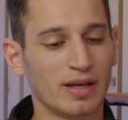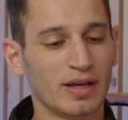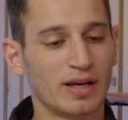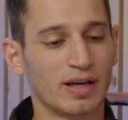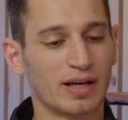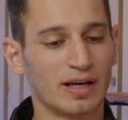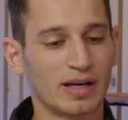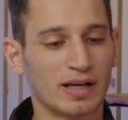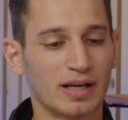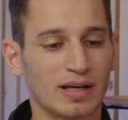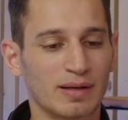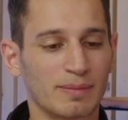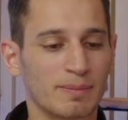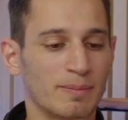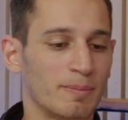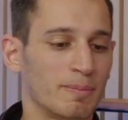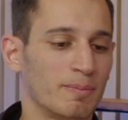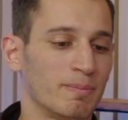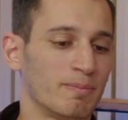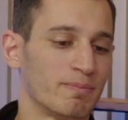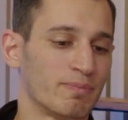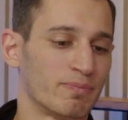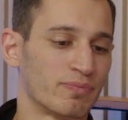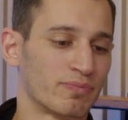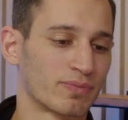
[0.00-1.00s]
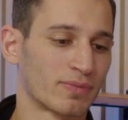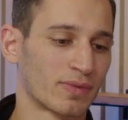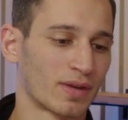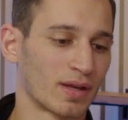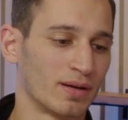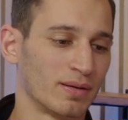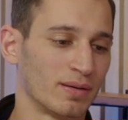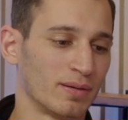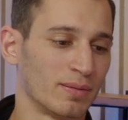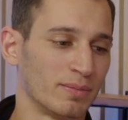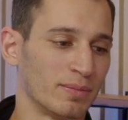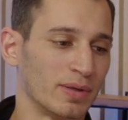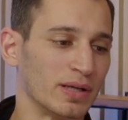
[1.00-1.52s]

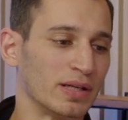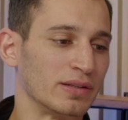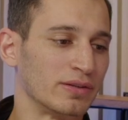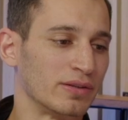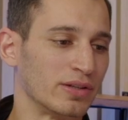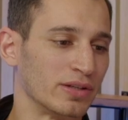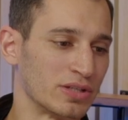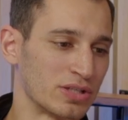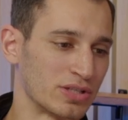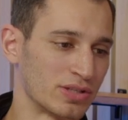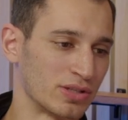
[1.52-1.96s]
But there's